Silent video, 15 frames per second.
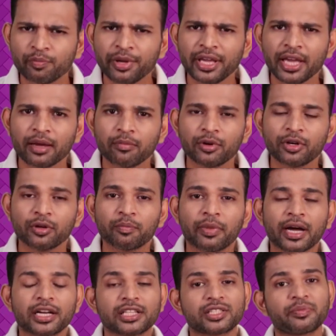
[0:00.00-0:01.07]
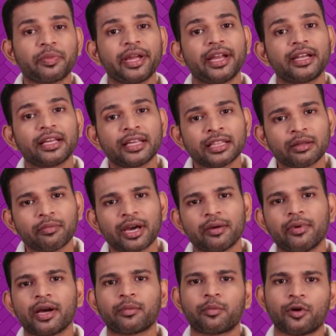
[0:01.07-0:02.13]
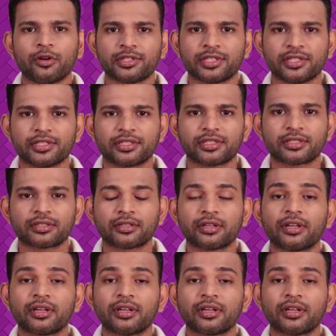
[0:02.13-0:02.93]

be able to participate in the buyback process.